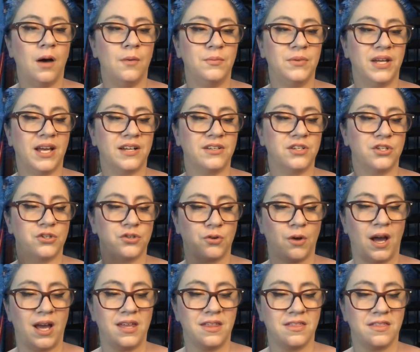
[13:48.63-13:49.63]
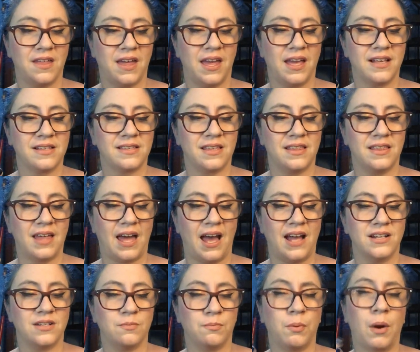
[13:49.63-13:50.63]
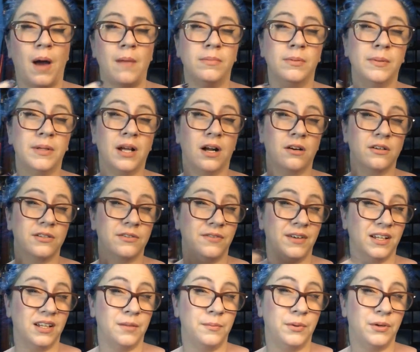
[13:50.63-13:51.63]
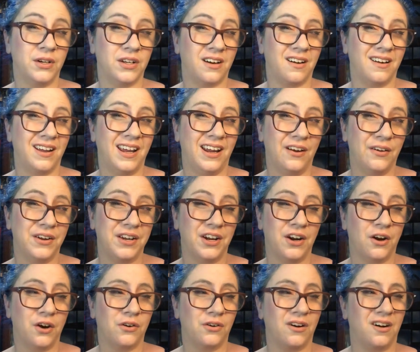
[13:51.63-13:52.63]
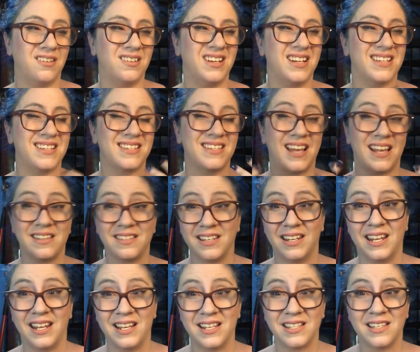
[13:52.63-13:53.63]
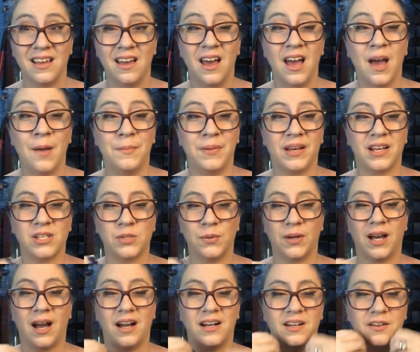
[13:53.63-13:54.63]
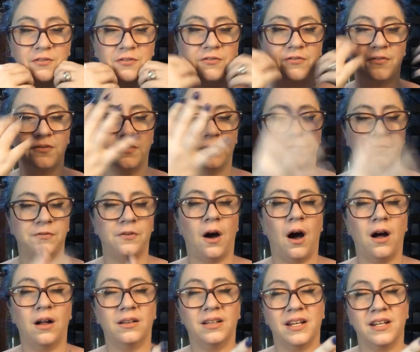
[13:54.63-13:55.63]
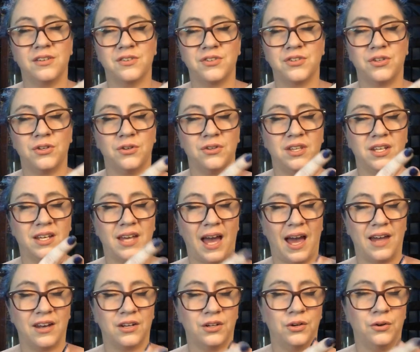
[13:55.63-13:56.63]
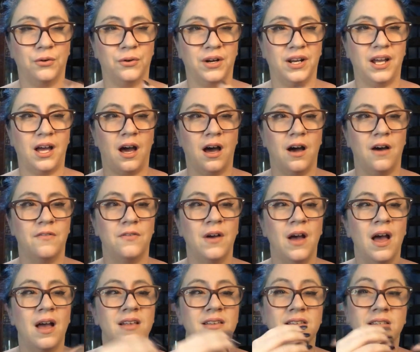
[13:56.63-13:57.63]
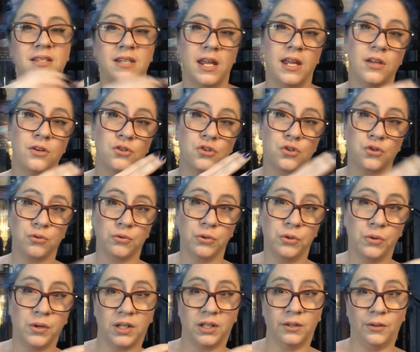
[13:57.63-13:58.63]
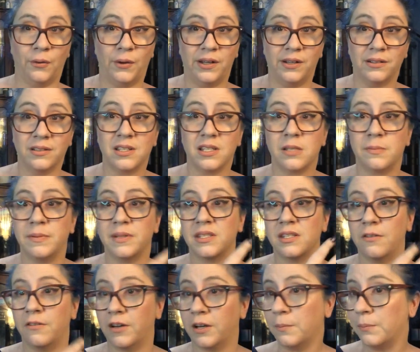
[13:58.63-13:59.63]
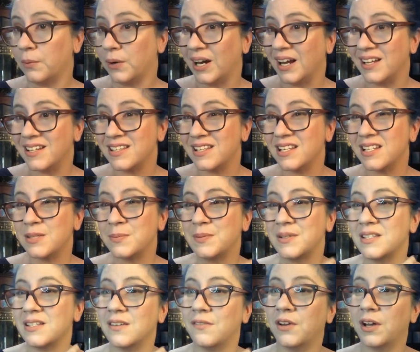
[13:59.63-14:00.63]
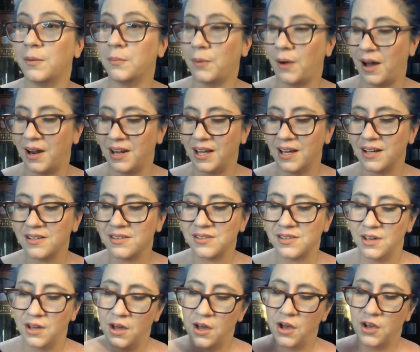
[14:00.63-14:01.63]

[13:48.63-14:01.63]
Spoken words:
We get to try things that probably aren't available in our area or aren't necessities, because we kind of fall into the category of staying true and loyal to specific brands and specific products.